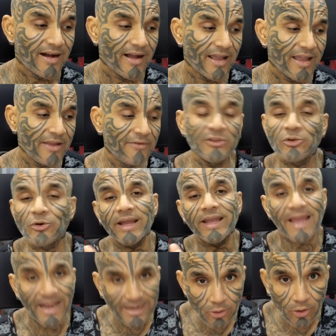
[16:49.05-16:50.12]
Even though I
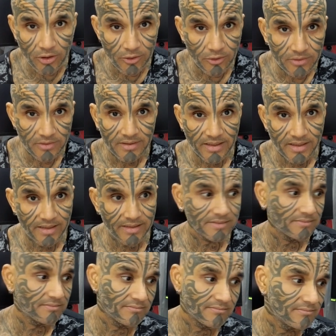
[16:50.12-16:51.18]
can go alone
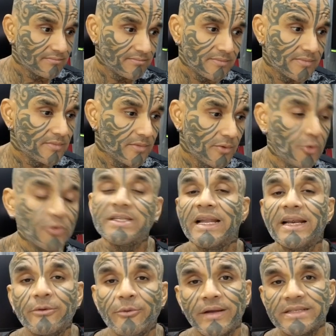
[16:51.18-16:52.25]
and who's there
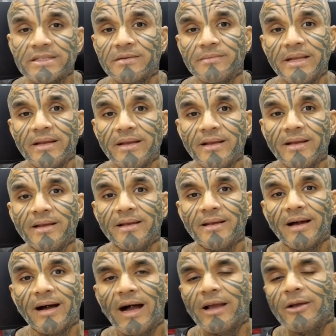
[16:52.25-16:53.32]
to question me,
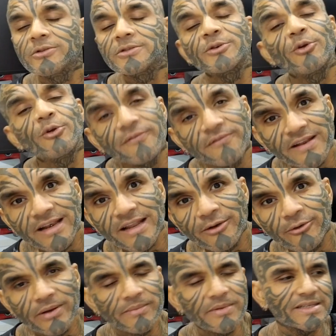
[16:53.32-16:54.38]
I also don't feel like
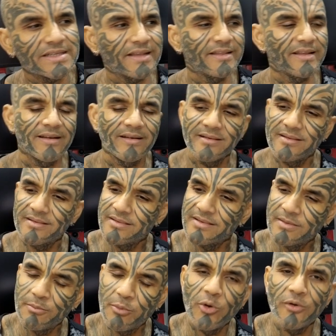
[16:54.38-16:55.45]
going because I think
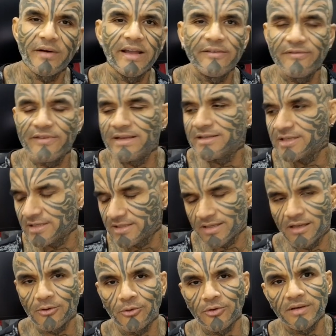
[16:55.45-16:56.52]
the poor wifey, she's
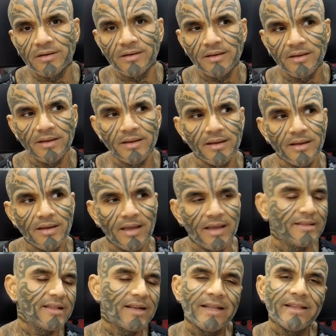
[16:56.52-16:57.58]
alone.
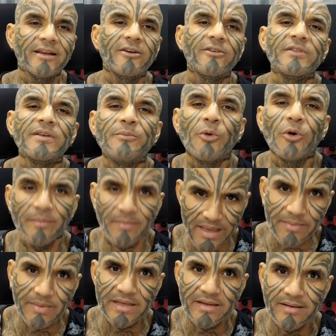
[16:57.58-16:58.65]
And then I think of the poor
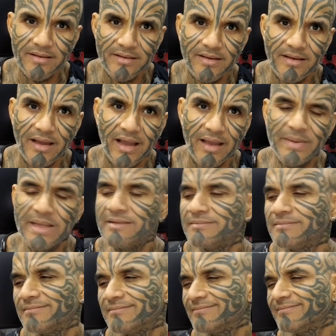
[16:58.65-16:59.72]
baby. I
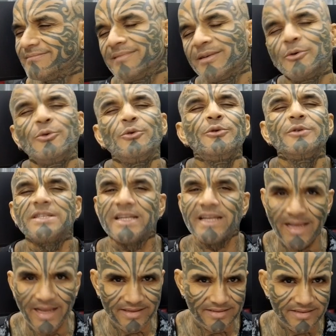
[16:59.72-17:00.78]
mean, who she
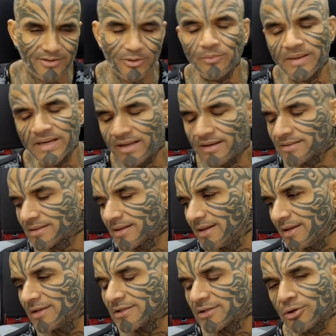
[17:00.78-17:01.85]
has? Nobody.
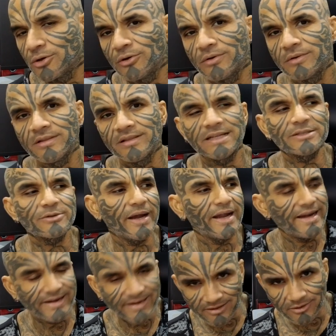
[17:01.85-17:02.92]
So that's why
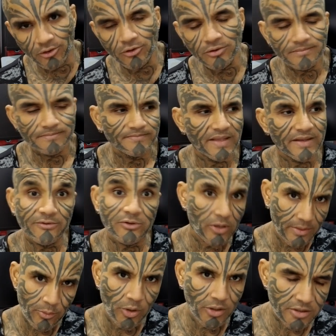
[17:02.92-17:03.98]
I didn't go, even though I
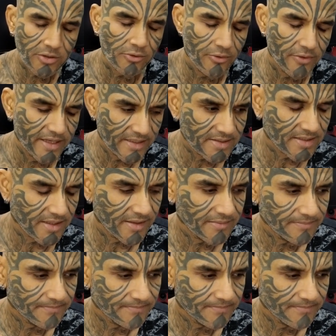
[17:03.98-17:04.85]
wanted to go yesterday.